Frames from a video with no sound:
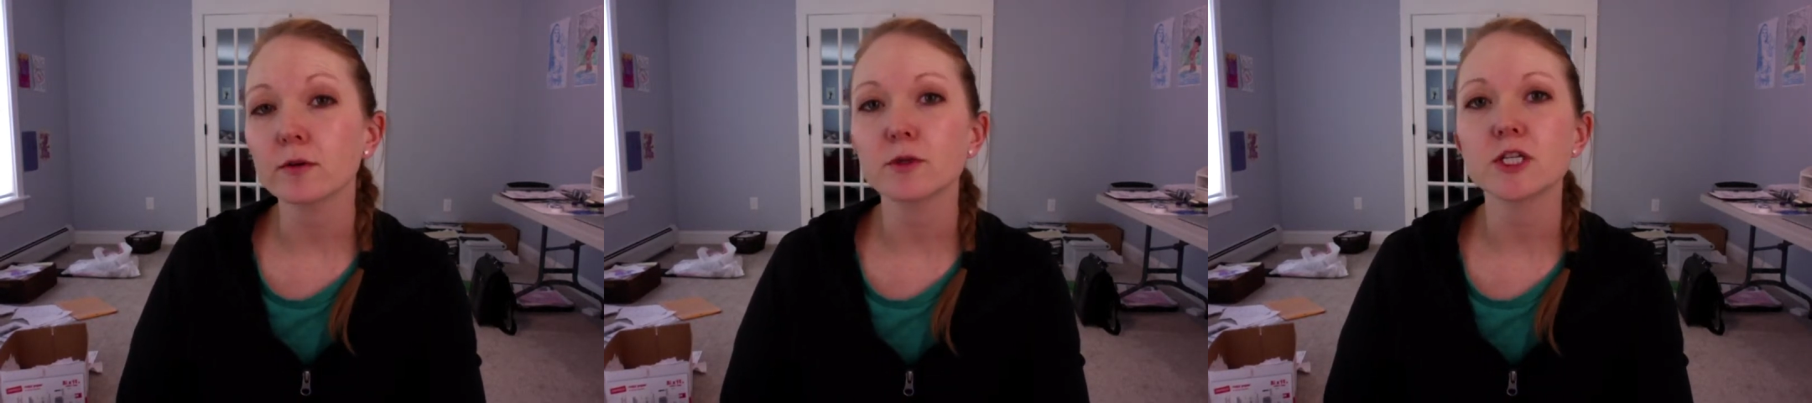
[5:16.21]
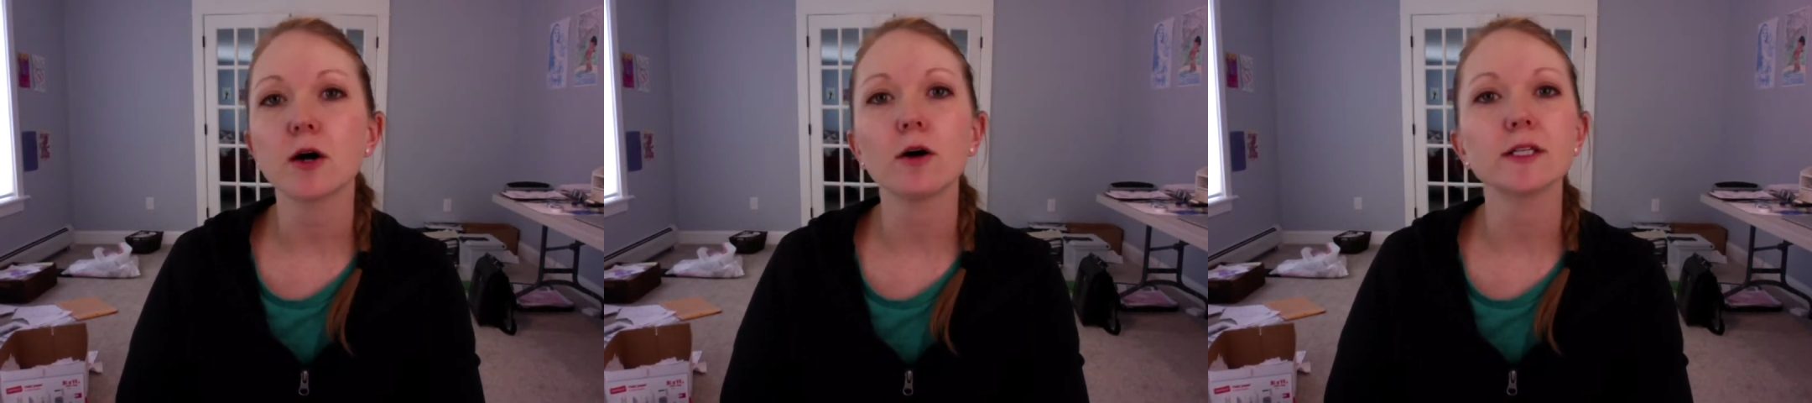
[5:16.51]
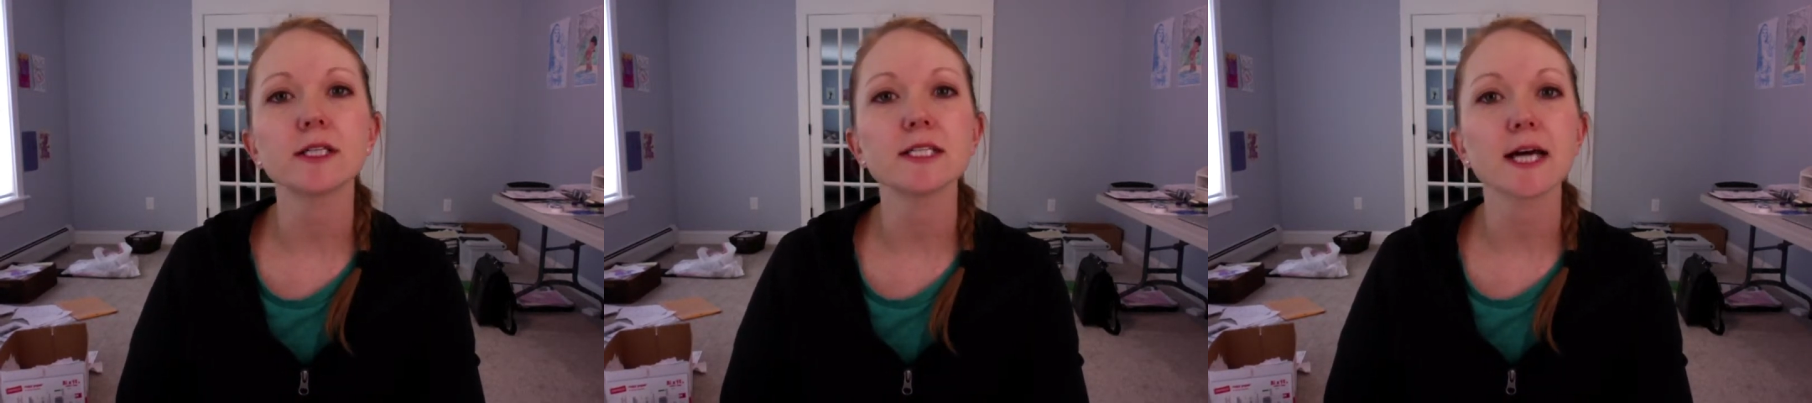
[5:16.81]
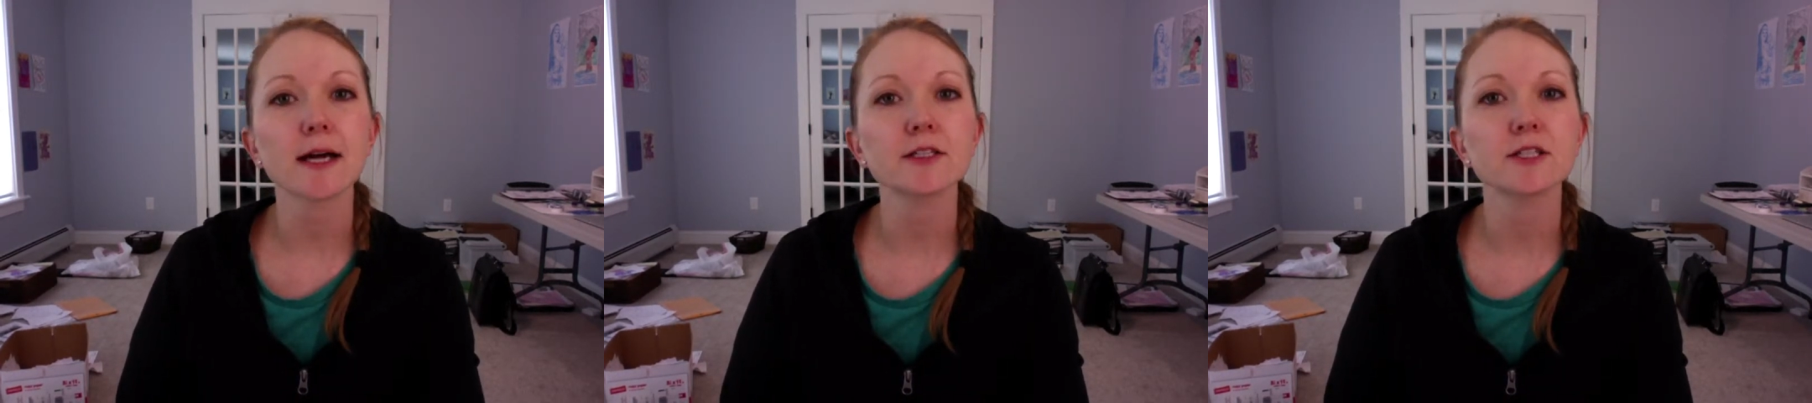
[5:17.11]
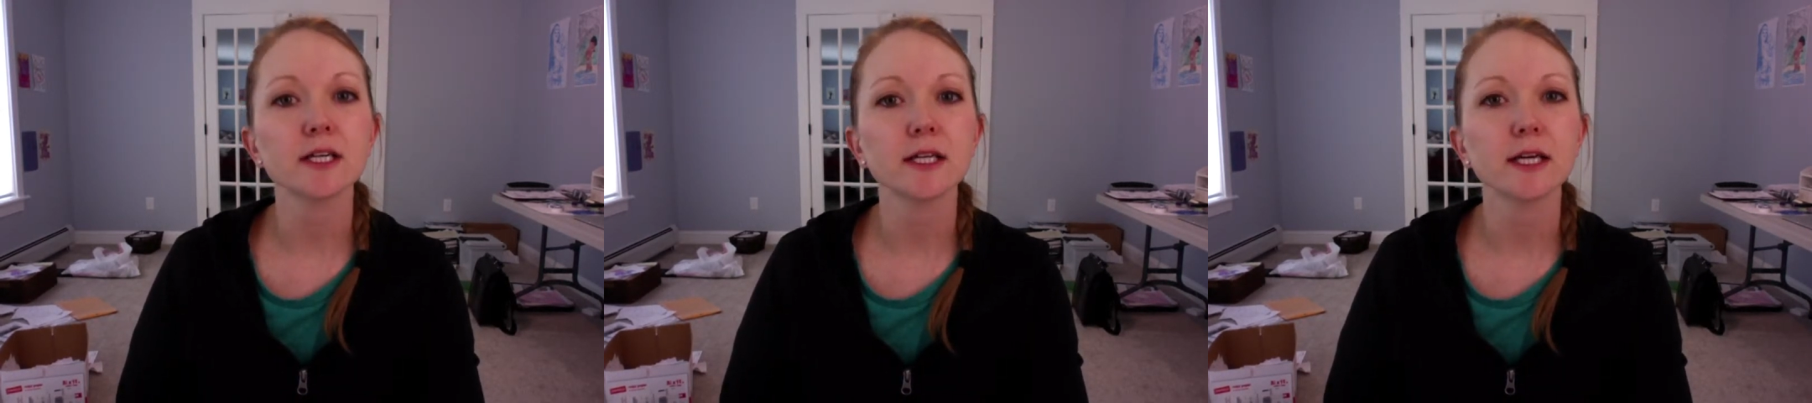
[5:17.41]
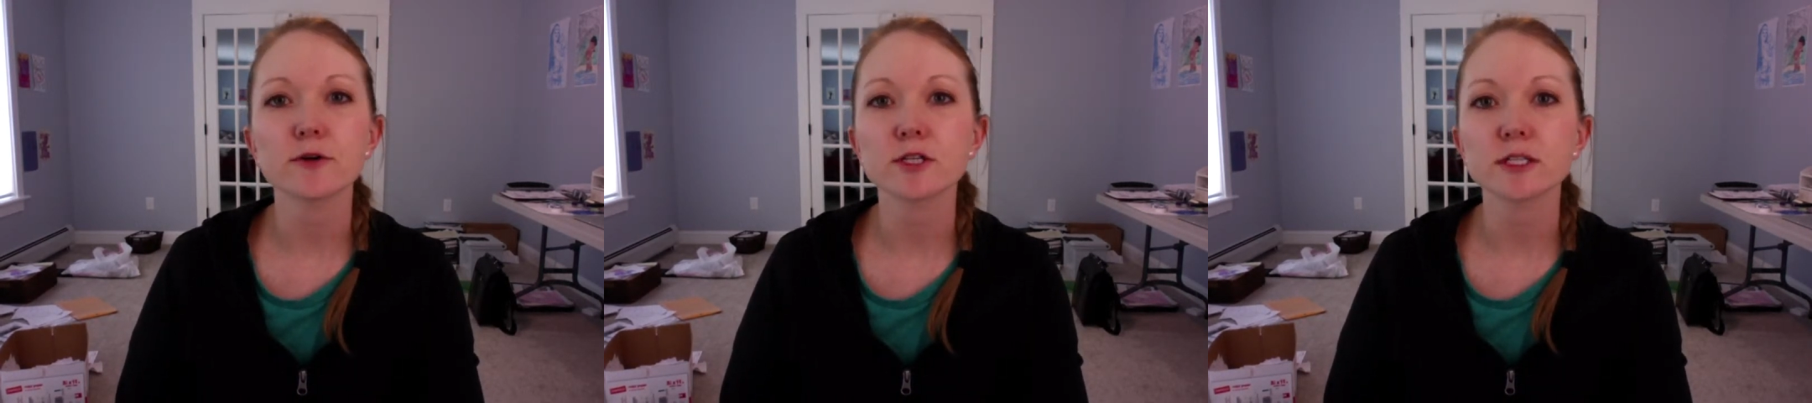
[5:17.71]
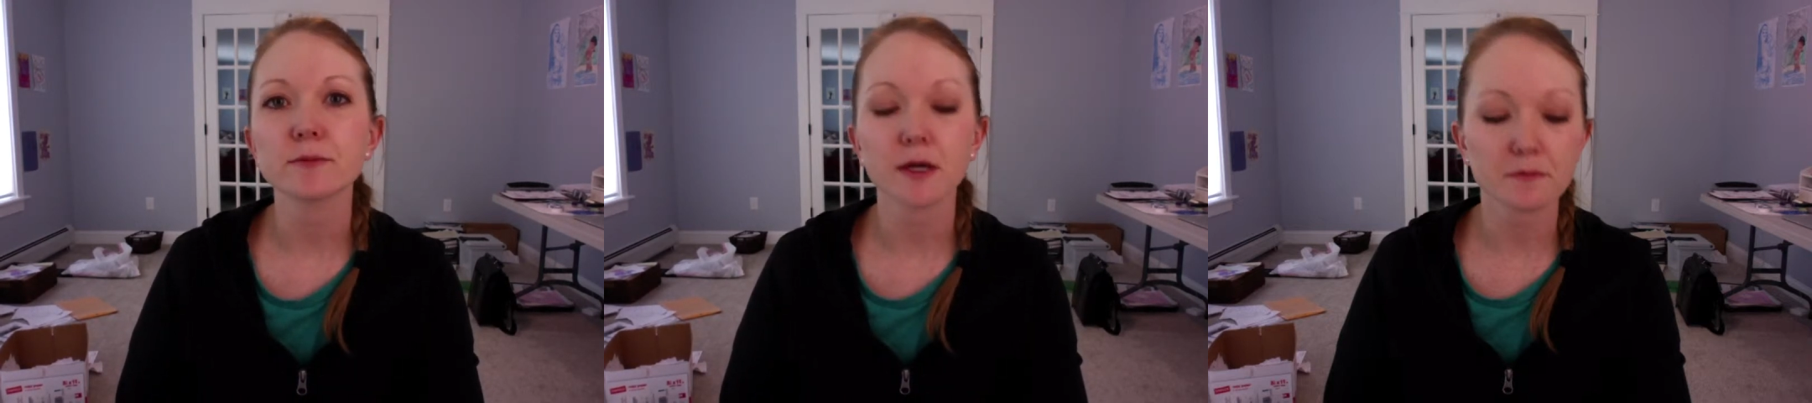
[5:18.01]
which he called an intact D&E, or is
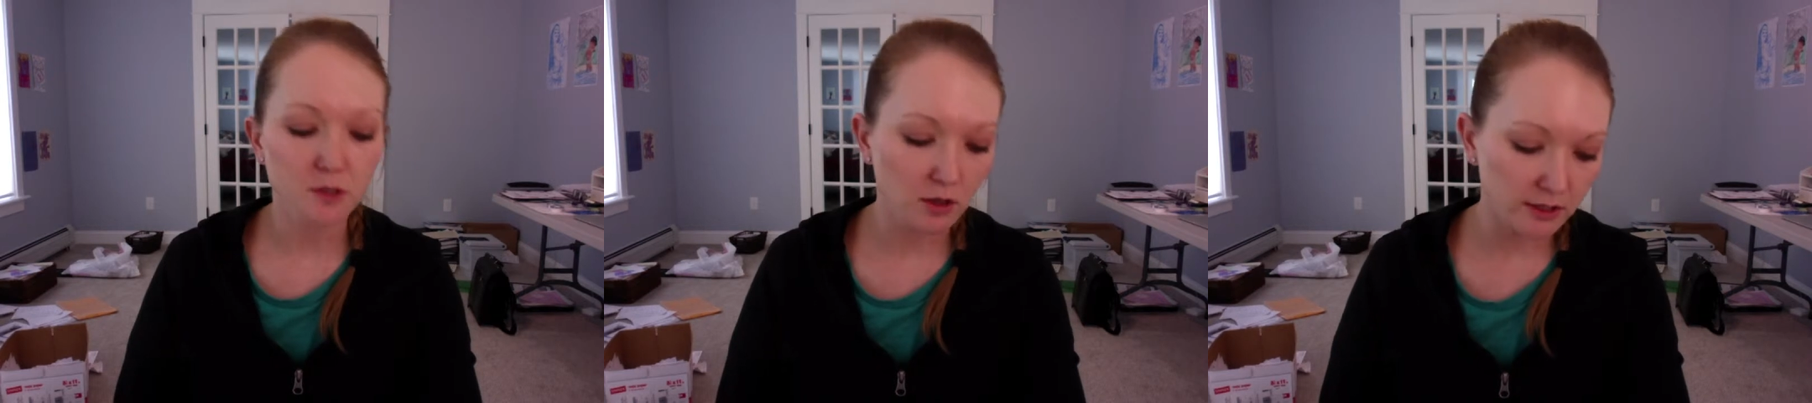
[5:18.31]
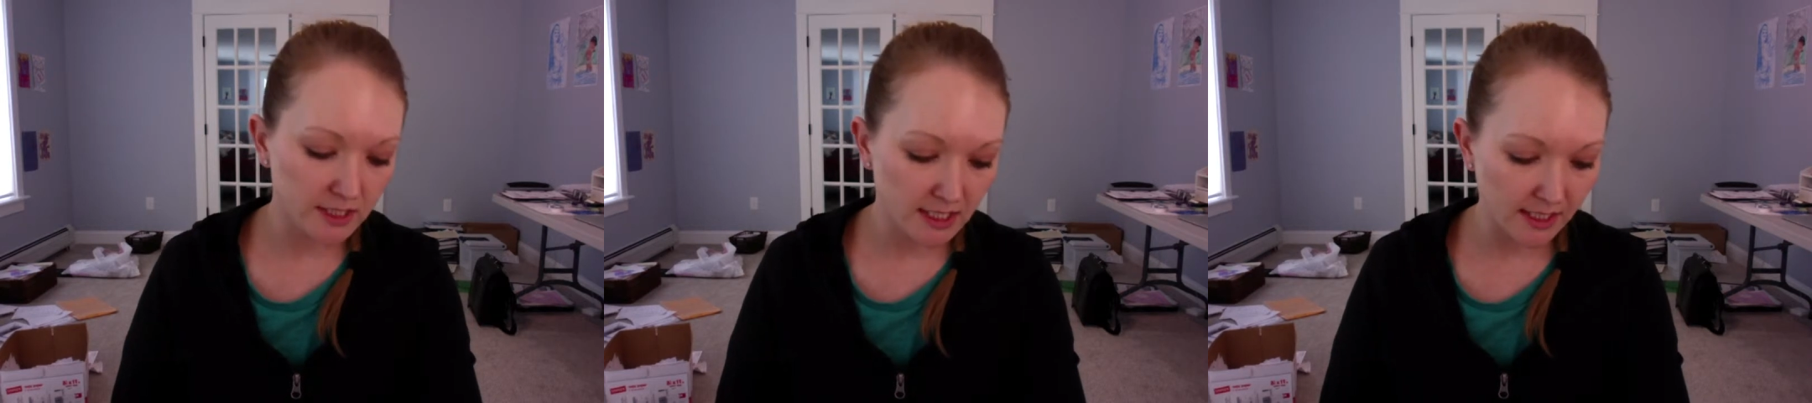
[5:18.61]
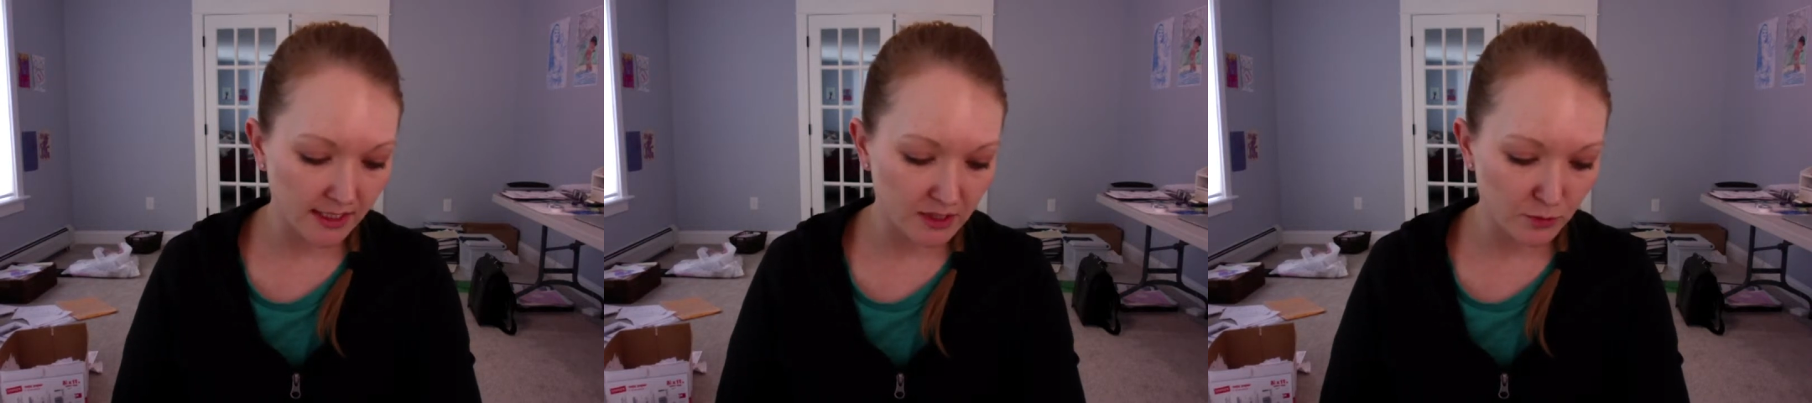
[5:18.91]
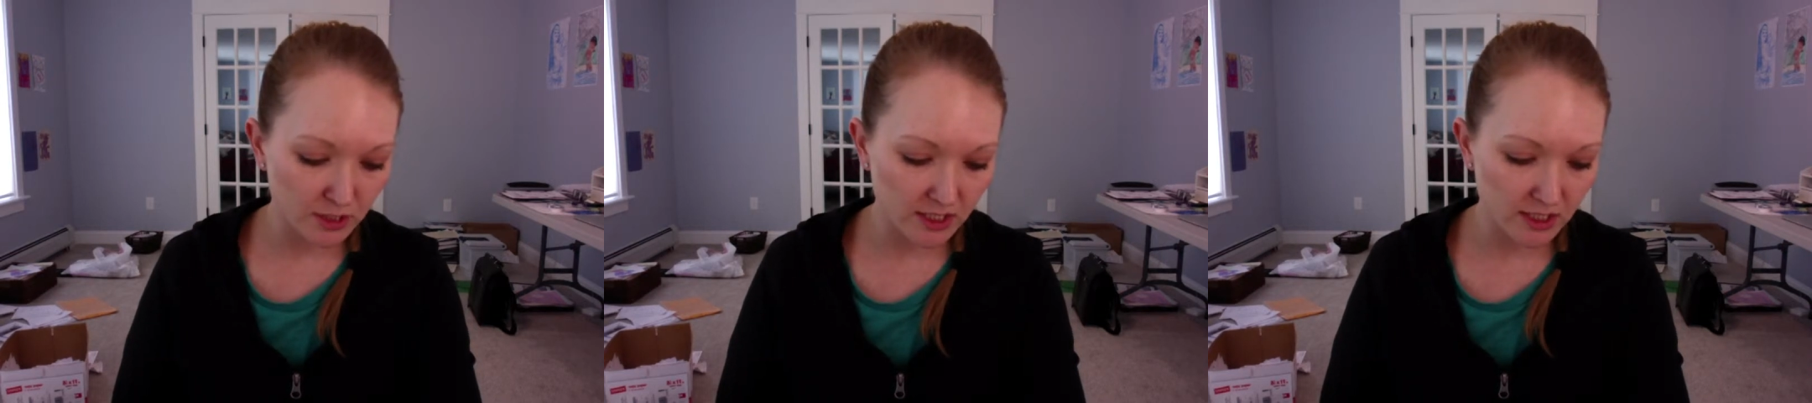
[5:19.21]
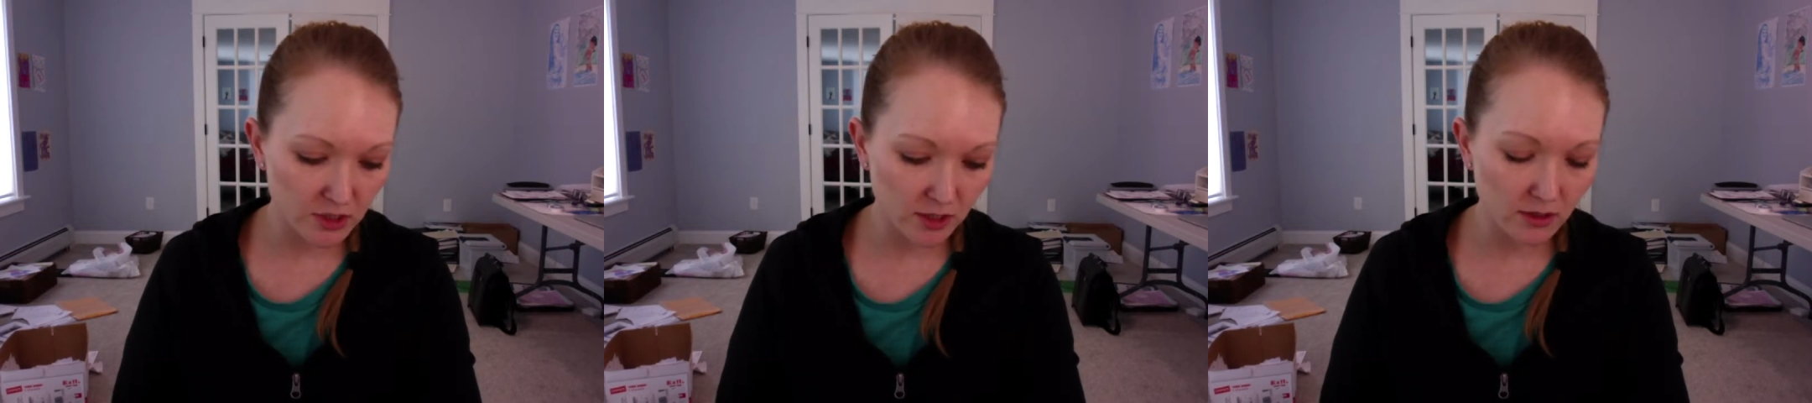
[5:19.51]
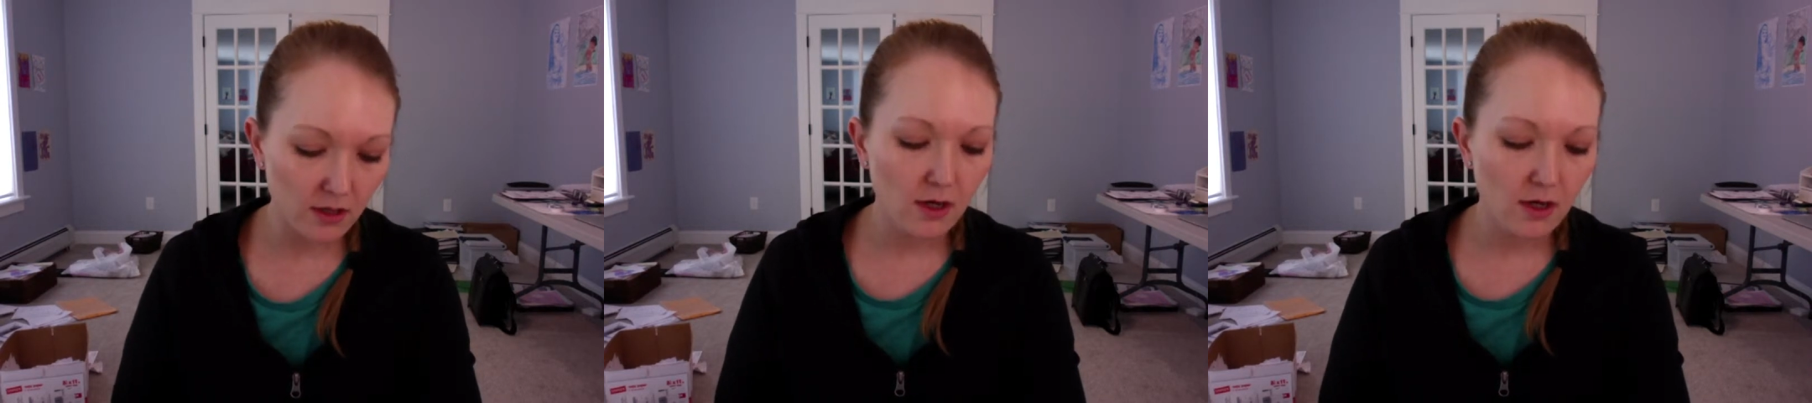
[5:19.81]
sometimes called a DNX procedure.